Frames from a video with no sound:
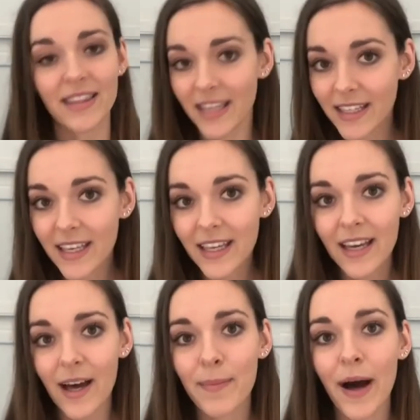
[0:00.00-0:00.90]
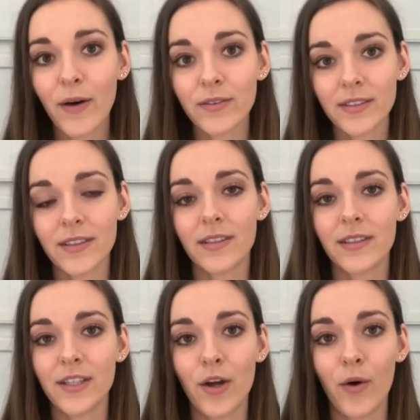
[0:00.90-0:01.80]
thinking about,
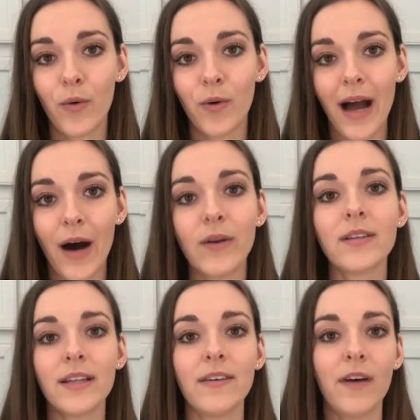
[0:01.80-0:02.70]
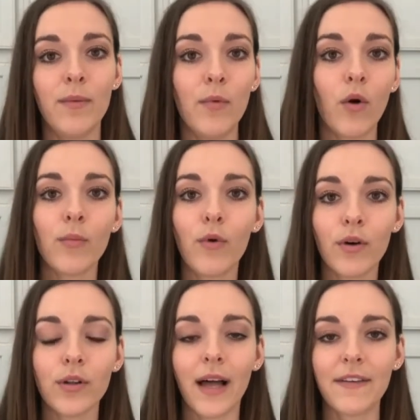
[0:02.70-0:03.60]
you know, how to live a more
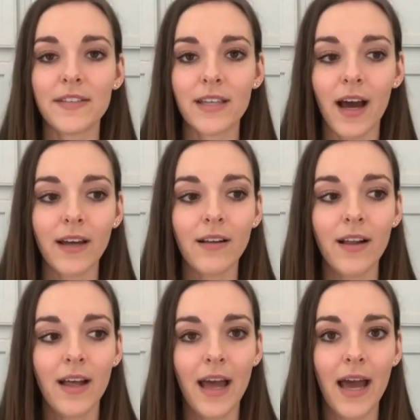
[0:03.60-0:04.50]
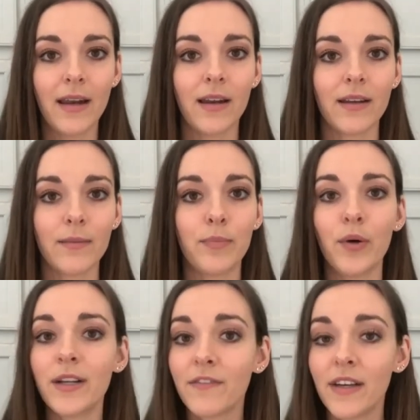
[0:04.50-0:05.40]
moral lifestyle and
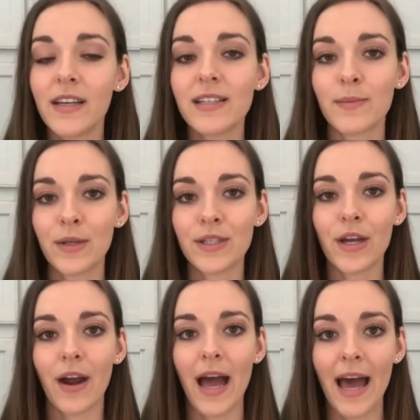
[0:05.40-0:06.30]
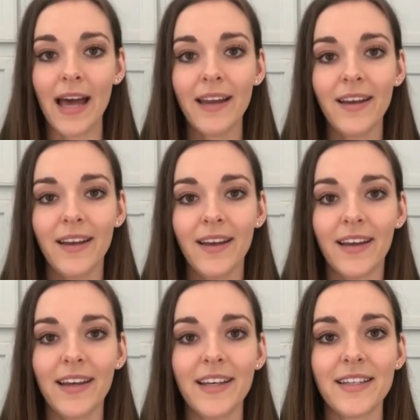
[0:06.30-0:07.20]
putting veganism in their head
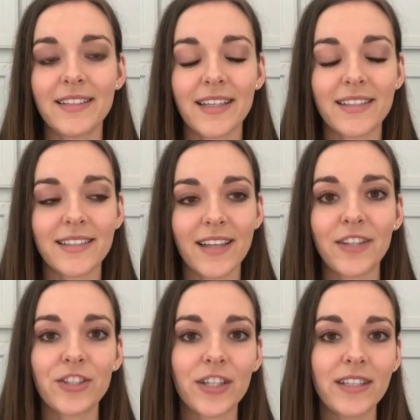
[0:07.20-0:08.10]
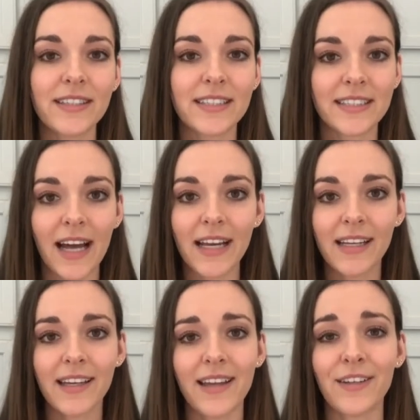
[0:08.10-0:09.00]
is such an
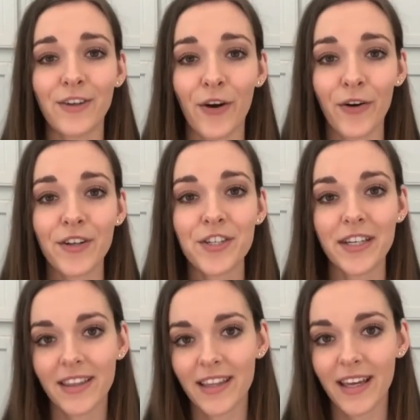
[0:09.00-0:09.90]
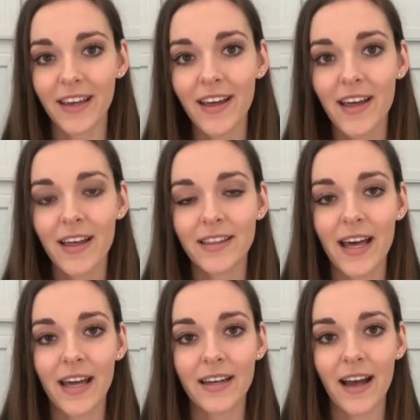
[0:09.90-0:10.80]
exciting and encouraging thing
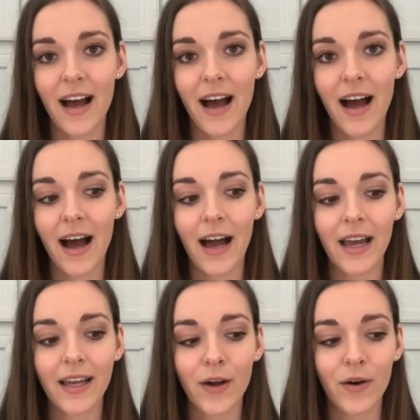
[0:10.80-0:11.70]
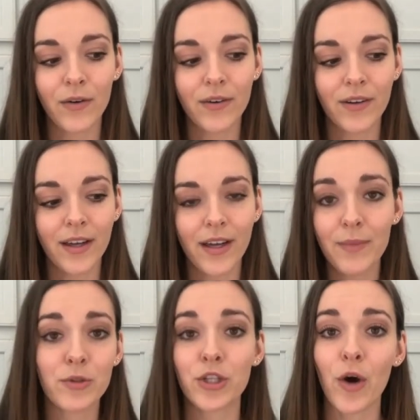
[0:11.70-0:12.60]
that I
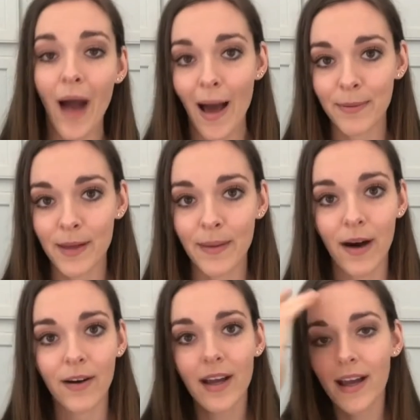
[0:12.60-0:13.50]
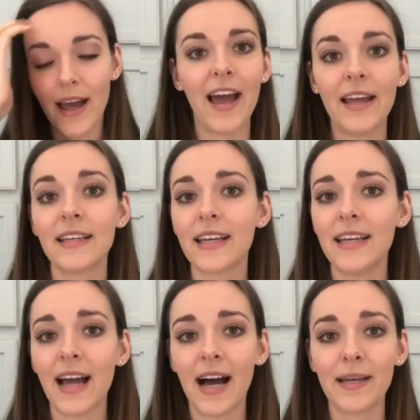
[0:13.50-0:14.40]
am so happy about. And
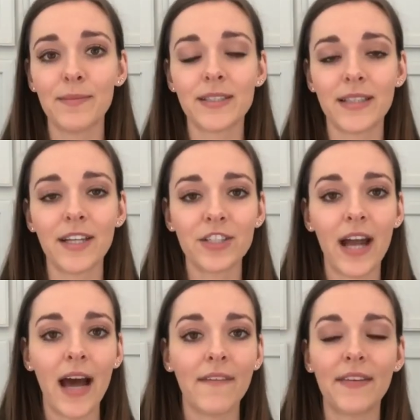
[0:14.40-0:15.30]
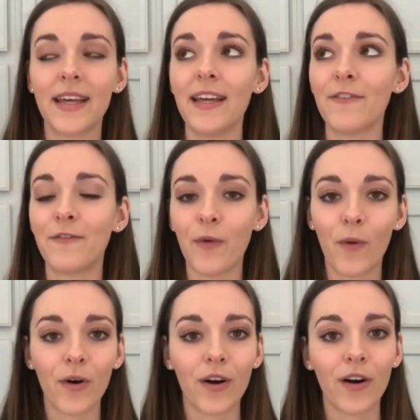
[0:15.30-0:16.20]
again, I am such an advocate
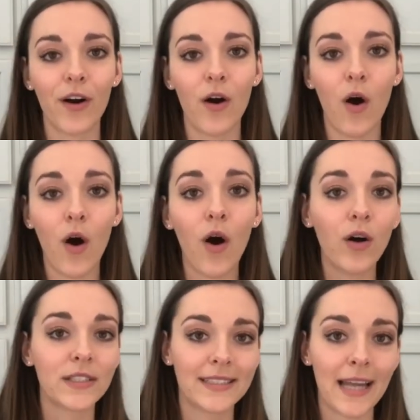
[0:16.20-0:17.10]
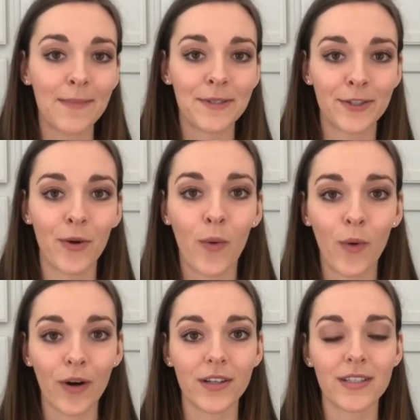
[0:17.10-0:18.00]
for all steps
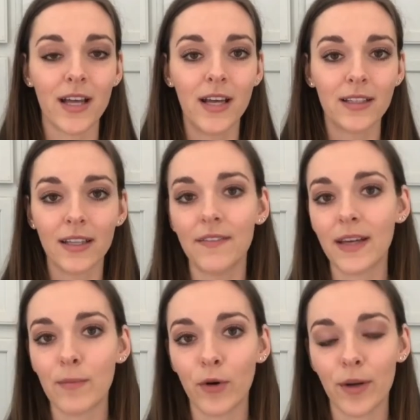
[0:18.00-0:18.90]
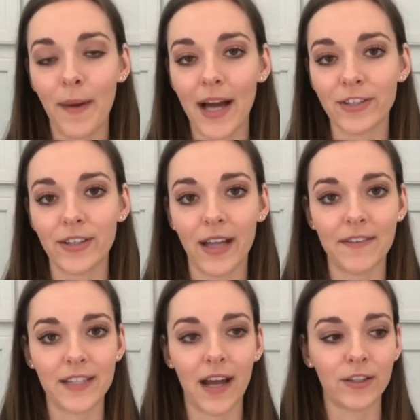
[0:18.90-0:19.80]
towards living a more compassionate
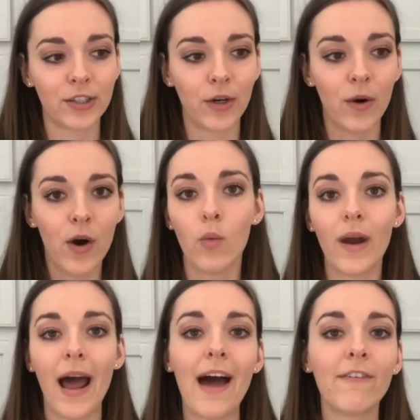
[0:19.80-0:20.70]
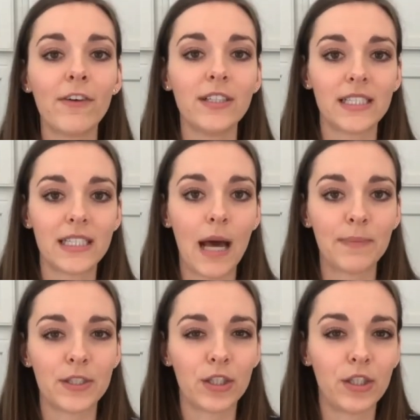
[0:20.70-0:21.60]
lifestyle. So whatever
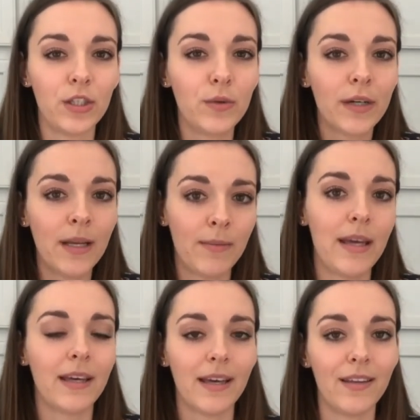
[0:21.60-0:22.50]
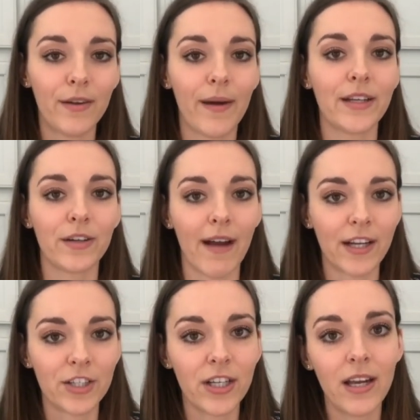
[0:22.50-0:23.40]
steps you can make in the right
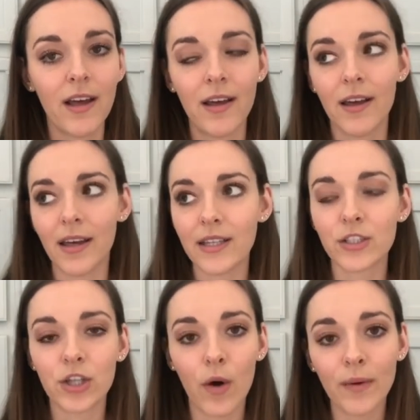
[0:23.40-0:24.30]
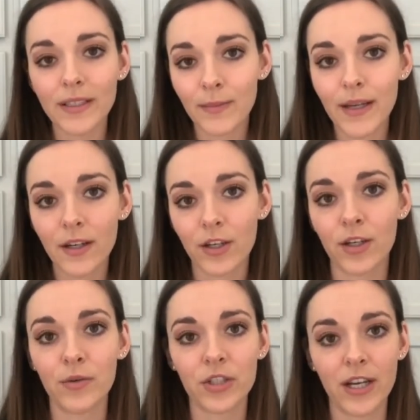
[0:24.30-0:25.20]
direction is going to make a
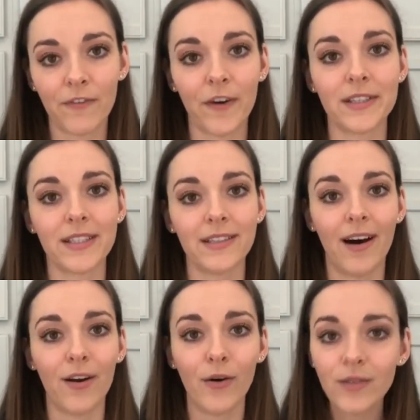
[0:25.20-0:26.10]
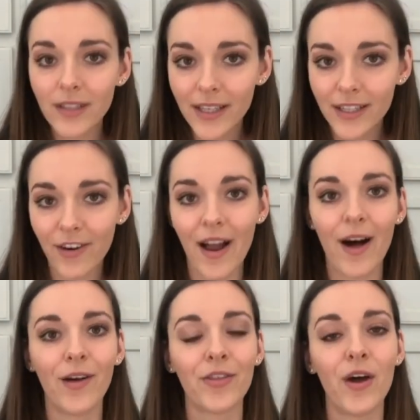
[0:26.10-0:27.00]
huge difference, not only in your
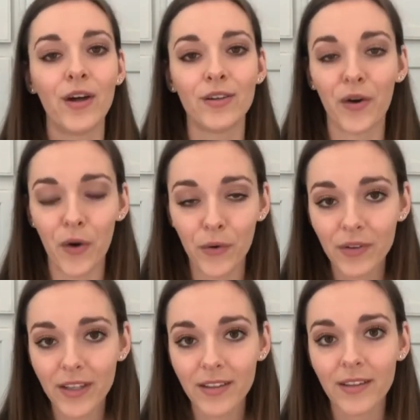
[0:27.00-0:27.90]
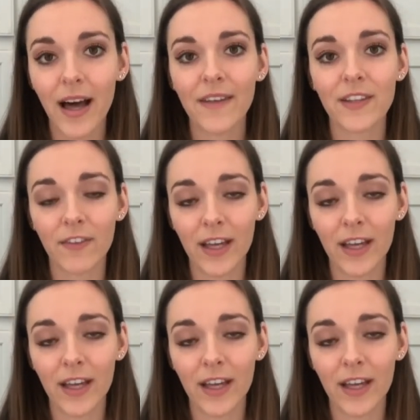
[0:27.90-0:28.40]
health, not only in the lives